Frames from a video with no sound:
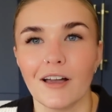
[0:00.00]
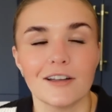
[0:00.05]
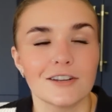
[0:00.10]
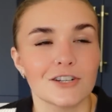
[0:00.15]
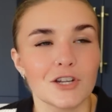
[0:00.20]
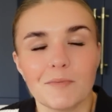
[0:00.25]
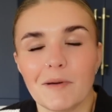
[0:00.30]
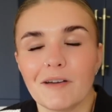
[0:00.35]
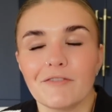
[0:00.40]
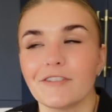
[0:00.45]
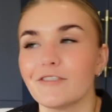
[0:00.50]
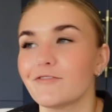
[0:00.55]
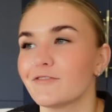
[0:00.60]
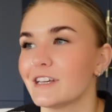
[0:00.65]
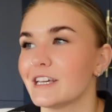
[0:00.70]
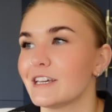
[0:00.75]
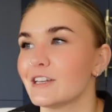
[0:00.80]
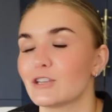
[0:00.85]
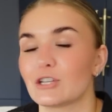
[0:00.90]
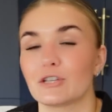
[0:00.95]

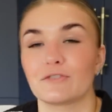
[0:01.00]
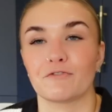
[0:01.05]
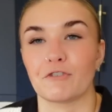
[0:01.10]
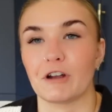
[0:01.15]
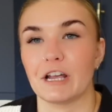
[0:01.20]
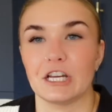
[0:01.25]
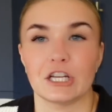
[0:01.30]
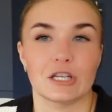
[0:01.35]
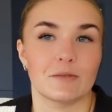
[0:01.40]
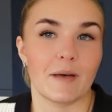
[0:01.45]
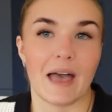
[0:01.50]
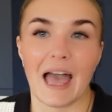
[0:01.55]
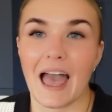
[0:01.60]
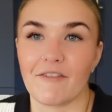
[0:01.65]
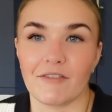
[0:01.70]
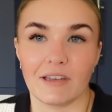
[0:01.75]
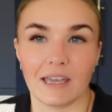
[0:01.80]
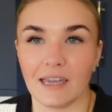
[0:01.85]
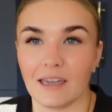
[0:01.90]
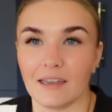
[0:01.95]
£2.50 just free, just for
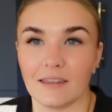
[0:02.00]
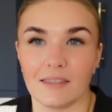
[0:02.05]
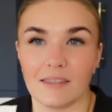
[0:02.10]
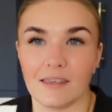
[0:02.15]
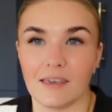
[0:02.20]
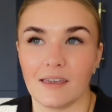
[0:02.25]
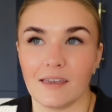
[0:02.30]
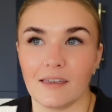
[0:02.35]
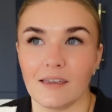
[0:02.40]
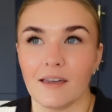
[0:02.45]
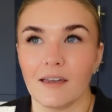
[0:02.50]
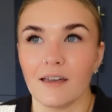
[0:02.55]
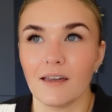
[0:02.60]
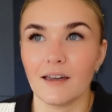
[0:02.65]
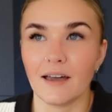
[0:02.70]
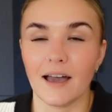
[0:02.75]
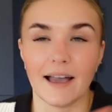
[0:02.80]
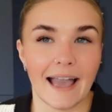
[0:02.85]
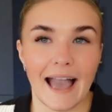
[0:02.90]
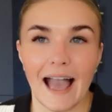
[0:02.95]
having it in the
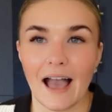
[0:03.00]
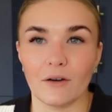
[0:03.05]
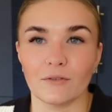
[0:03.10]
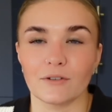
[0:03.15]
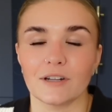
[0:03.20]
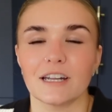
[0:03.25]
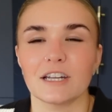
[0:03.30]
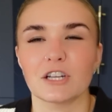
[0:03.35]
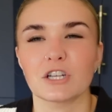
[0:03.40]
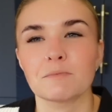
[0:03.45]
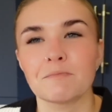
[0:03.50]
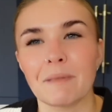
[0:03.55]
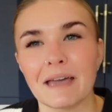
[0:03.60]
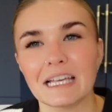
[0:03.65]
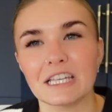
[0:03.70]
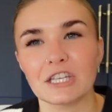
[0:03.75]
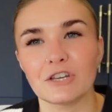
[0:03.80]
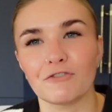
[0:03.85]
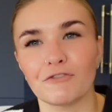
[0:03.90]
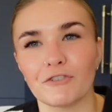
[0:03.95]
account. And it just
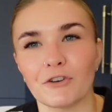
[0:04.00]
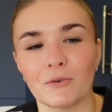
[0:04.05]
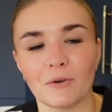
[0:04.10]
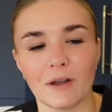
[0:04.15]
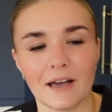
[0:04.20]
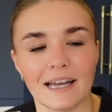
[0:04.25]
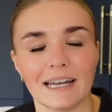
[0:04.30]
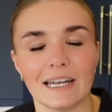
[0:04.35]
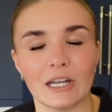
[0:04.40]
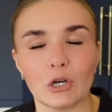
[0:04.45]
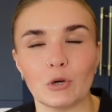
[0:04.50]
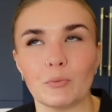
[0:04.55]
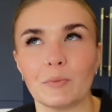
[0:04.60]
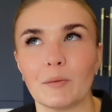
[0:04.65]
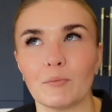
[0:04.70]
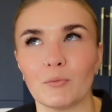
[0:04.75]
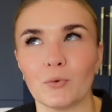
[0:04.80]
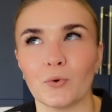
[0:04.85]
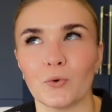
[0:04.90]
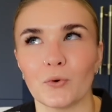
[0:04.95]
makes you feel like a little
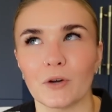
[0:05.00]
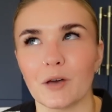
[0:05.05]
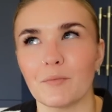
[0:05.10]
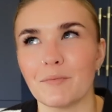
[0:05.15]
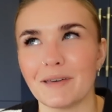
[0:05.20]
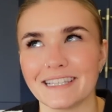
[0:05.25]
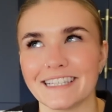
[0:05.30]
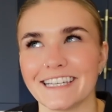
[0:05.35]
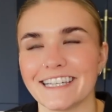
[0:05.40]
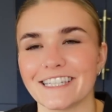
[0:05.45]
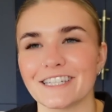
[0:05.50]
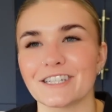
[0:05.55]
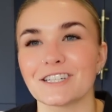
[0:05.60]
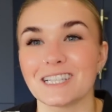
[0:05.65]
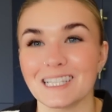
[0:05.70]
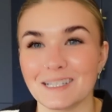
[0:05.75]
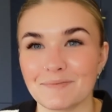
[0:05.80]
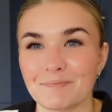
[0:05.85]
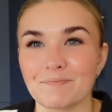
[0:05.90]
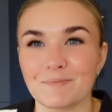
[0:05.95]
bit more committed to
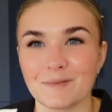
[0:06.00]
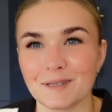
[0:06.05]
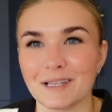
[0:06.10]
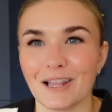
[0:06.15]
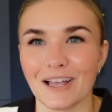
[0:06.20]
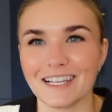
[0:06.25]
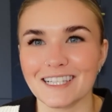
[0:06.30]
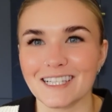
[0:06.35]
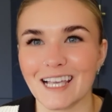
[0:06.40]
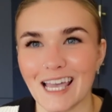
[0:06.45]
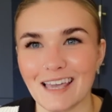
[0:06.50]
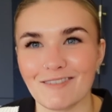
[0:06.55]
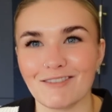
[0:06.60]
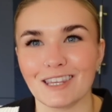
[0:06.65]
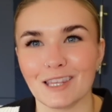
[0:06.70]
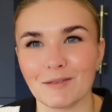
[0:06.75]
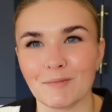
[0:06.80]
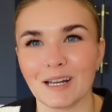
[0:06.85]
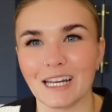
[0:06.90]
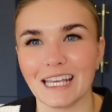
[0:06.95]
like
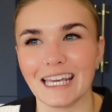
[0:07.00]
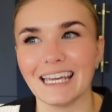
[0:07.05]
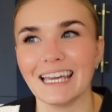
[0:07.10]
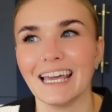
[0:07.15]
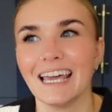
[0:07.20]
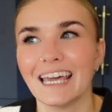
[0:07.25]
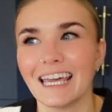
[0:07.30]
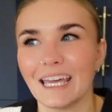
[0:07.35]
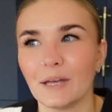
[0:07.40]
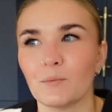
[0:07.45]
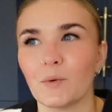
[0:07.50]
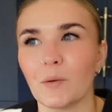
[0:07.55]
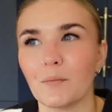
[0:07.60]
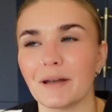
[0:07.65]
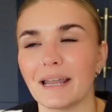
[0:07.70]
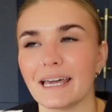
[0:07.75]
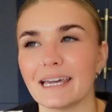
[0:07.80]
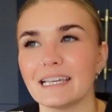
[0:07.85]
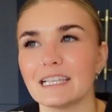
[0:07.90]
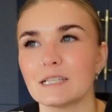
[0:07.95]
saving the money in one
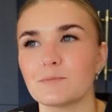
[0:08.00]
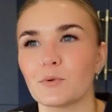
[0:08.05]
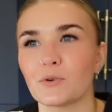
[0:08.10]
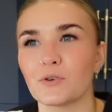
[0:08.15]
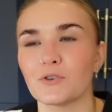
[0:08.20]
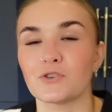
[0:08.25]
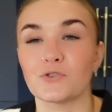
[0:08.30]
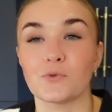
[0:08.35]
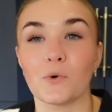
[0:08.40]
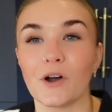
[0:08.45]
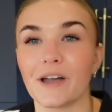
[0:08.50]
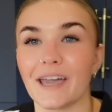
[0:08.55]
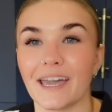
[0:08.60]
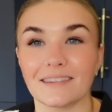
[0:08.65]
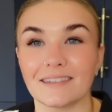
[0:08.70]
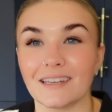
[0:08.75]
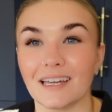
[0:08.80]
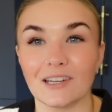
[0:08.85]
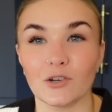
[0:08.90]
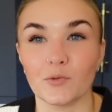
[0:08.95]
place, because you are
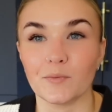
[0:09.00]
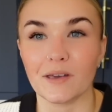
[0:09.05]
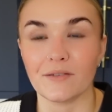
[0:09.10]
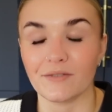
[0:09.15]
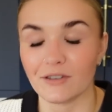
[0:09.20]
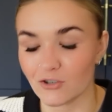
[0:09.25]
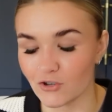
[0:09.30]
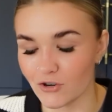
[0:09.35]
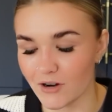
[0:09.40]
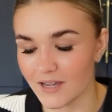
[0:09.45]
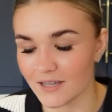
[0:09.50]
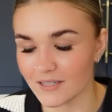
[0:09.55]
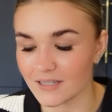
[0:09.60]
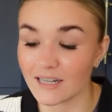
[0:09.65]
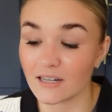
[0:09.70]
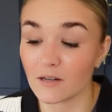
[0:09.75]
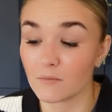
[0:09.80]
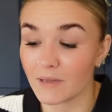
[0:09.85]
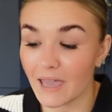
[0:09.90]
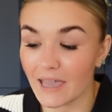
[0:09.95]
getting that little bit of interest,
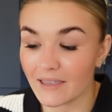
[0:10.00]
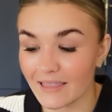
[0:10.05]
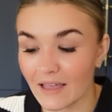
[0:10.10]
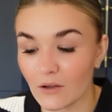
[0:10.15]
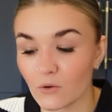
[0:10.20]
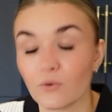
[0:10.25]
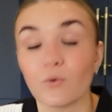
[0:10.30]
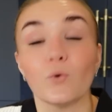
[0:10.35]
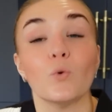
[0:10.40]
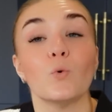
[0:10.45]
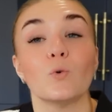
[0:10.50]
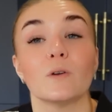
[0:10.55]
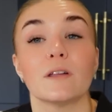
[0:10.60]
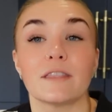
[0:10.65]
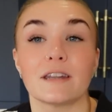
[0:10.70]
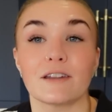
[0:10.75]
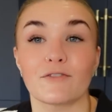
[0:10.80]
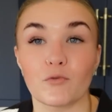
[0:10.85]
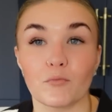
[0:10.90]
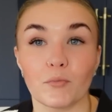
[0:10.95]
and I'm getting that on all of
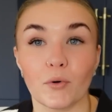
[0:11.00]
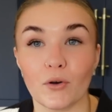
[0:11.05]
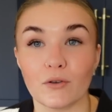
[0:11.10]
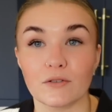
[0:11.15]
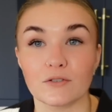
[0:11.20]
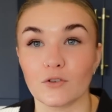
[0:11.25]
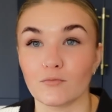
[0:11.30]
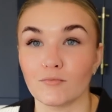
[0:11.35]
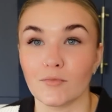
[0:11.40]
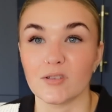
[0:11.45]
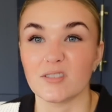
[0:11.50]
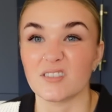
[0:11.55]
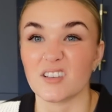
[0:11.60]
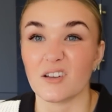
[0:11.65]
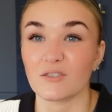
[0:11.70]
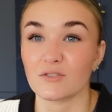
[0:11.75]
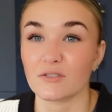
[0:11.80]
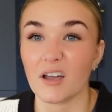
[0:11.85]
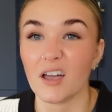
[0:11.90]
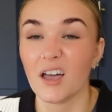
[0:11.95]
the different pots on one
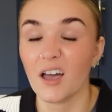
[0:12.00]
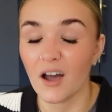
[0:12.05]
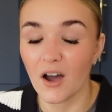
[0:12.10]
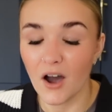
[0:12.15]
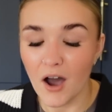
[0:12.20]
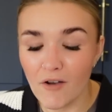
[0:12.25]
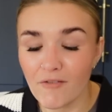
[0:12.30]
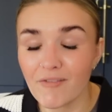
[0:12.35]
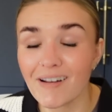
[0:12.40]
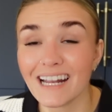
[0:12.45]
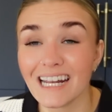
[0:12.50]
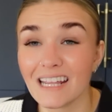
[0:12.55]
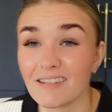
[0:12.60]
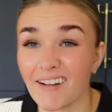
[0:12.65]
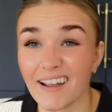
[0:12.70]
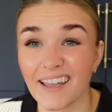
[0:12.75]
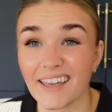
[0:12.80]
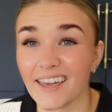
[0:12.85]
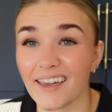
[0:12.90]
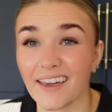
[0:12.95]
side, so I really
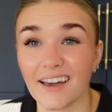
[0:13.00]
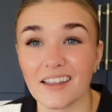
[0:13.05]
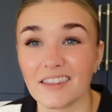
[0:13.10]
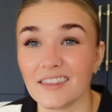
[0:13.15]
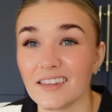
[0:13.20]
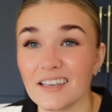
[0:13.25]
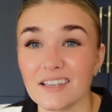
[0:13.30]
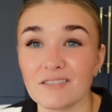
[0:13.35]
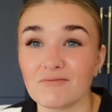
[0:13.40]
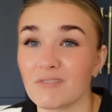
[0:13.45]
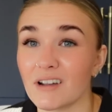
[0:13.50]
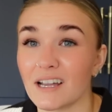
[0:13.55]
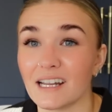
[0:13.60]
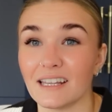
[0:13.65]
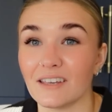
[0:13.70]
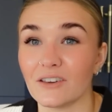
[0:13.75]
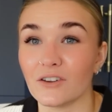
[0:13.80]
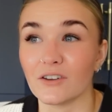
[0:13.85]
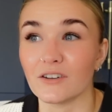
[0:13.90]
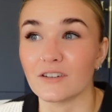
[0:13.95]
rate it. I think it's
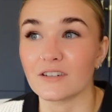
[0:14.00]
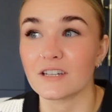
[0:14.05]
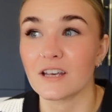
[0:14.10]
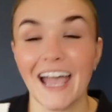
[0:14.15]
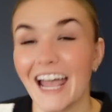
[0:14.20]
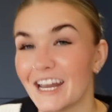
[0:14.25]
really good.